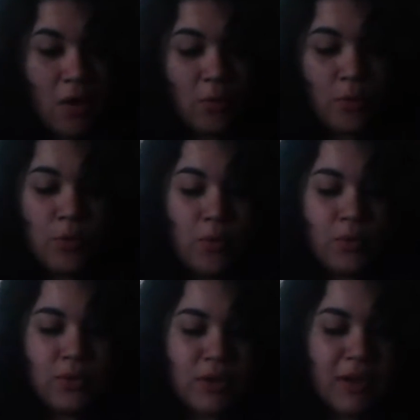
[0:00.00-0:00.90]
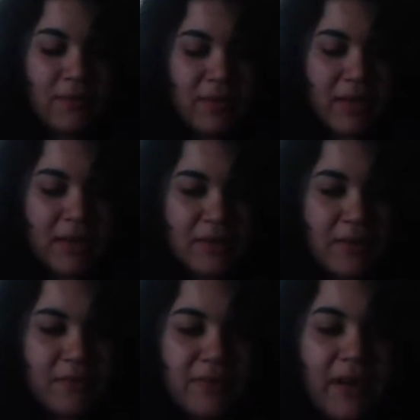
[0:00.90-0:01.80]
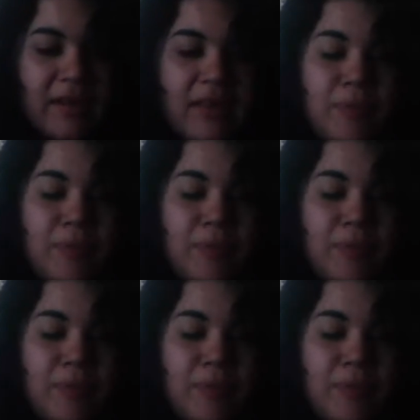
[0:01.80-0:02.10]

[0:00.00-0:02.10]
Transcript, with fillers: Ooh, you even get to find